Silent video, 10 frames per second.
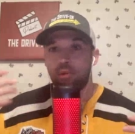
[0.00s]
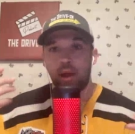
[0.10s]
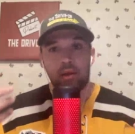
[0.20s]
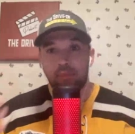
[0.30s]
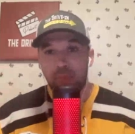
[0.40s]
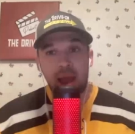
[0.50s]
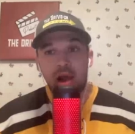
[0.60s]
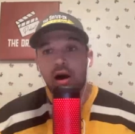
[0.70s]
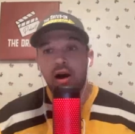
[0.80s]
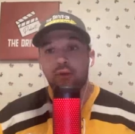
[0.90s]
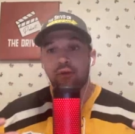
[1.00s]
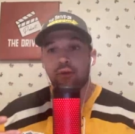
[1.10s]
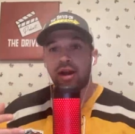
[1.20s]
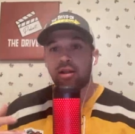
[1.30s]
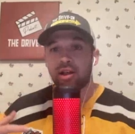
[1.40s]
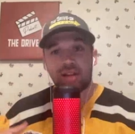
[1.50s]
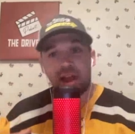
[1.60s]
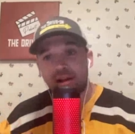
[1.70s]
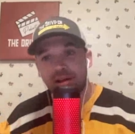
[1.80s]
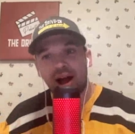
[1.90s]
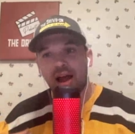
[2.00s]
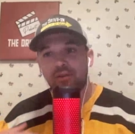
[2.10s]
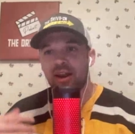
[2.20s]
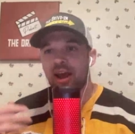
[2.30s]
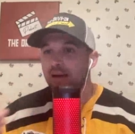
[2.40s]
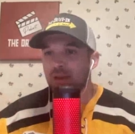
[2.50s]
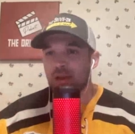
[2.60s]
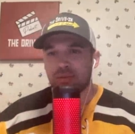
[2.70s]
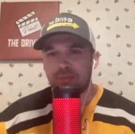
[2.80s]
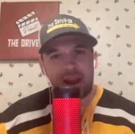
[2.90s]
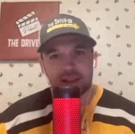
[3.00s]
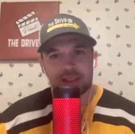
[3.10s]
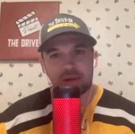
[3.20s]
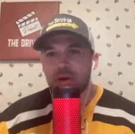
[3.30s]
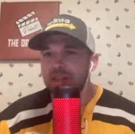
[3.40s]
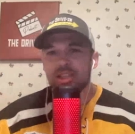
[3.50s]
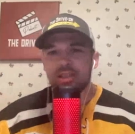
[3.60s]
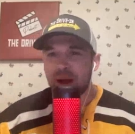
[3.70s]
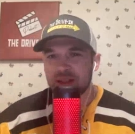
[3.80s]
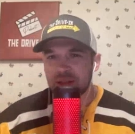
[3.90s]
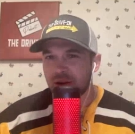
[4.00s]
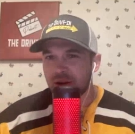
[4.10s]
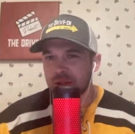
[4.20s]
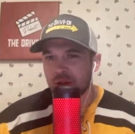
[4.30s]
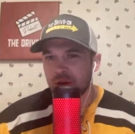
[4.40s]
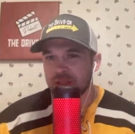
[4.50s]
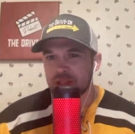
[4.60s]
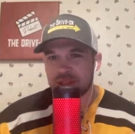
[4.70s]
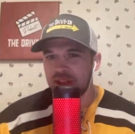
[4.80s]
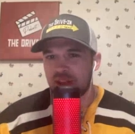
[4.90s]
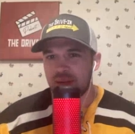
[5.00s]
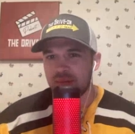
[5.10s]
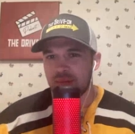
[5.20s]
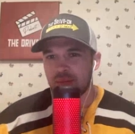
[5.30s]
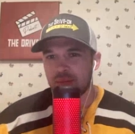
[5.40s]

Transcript: like pay off right to stay alive and have this medicine. What is this medicine called, Joe? Is this in the game?